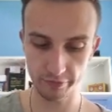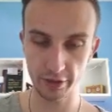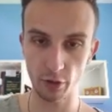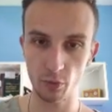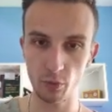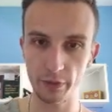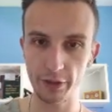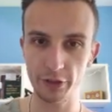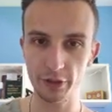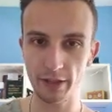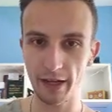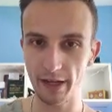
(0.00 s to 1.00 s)
So we
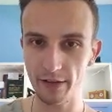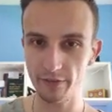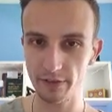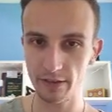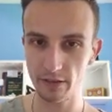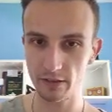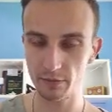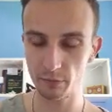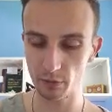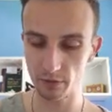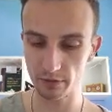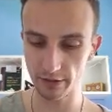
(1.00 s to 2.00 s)
should have that
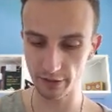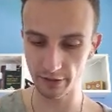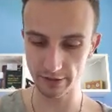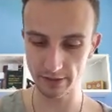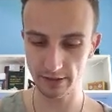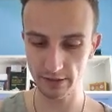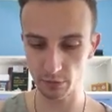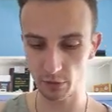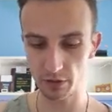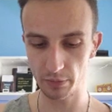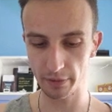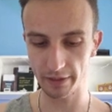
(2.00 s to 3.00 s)
there exists a
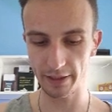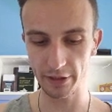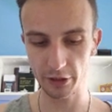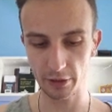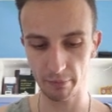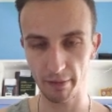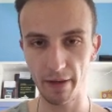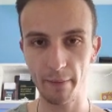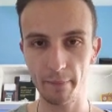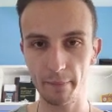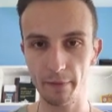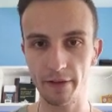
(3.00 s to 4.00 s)
multiplication
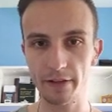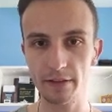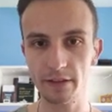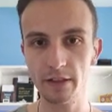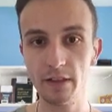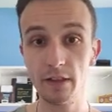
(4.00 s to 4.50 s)
map, right?